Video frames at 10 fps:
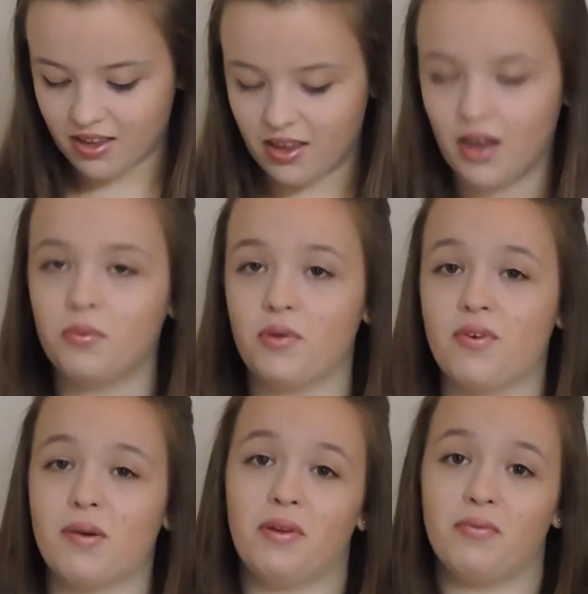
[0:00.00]

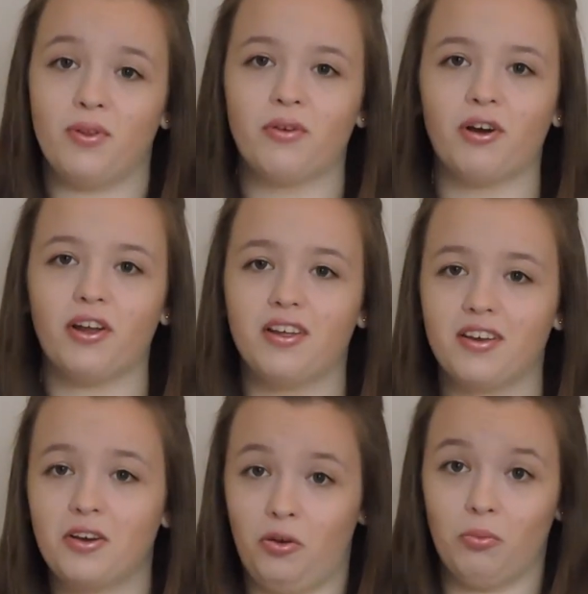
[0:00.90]
However, I mean Florida.
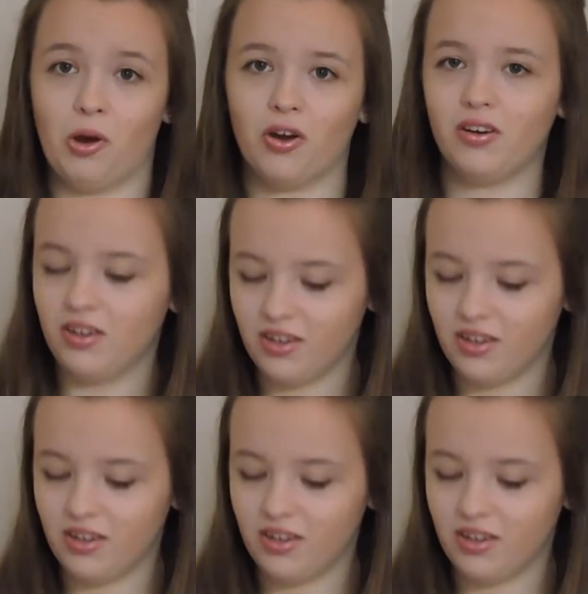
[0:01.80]
Come on.